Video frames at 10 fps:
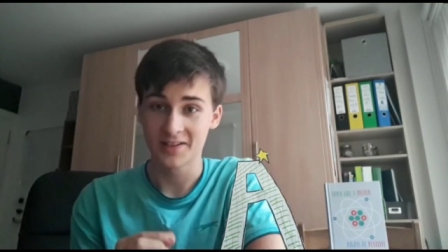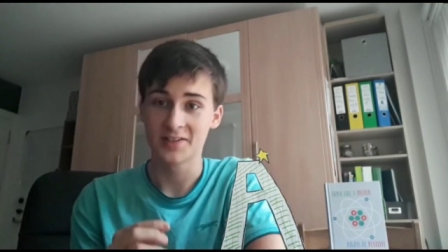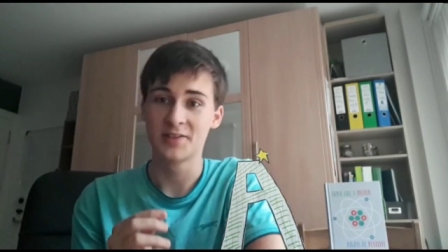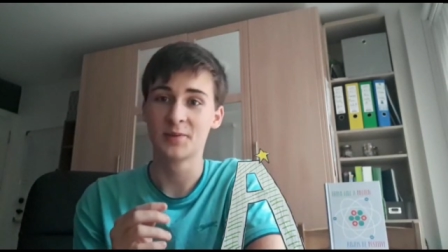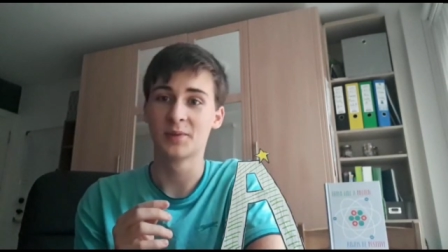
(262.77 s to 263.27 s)

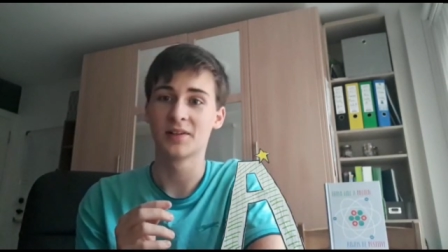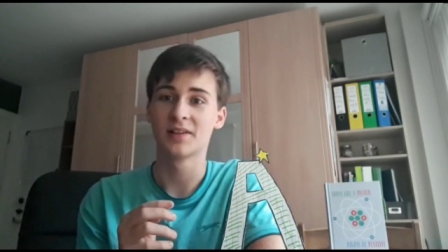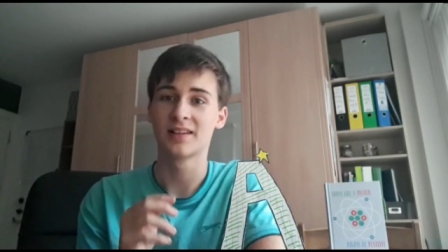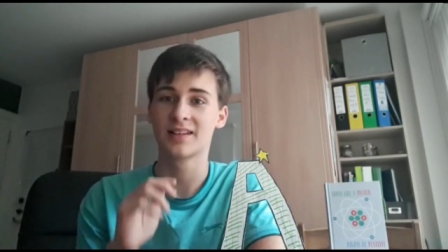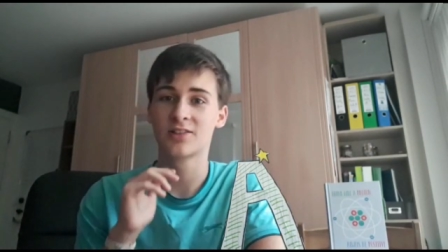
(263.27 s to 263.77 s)
you
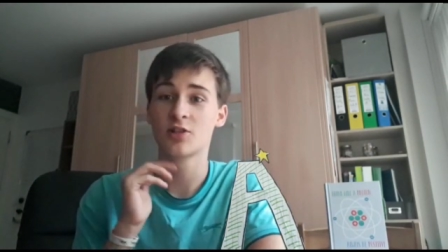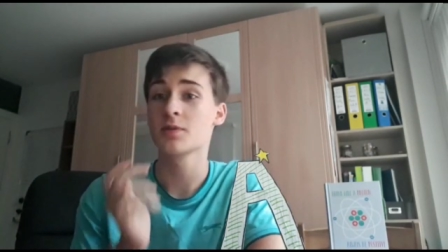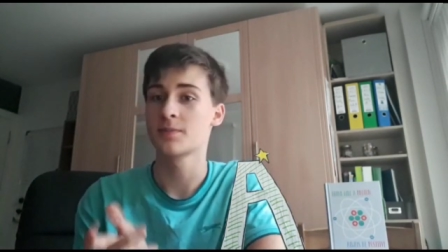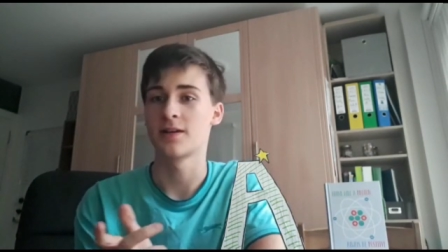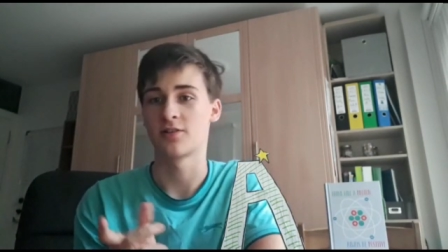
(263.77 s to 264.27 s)
will do
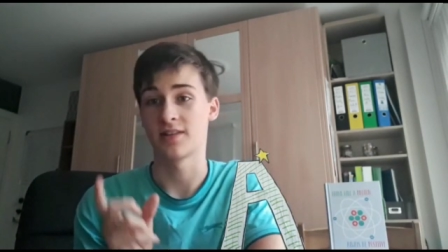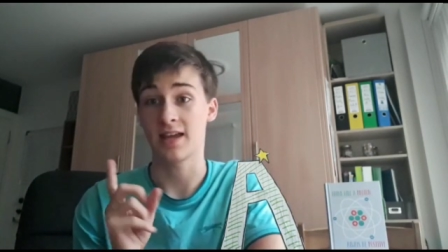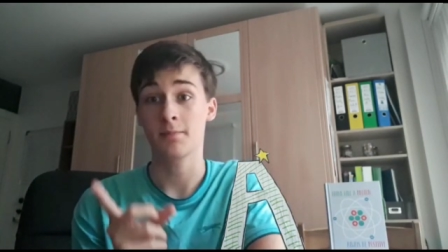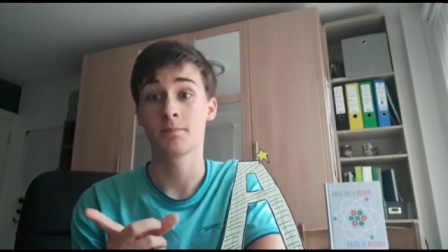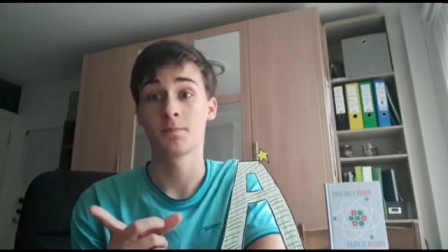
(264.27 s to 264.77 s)
much better than
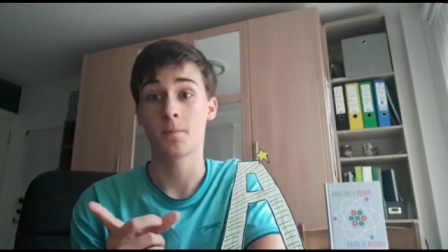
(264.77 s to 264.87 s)
them,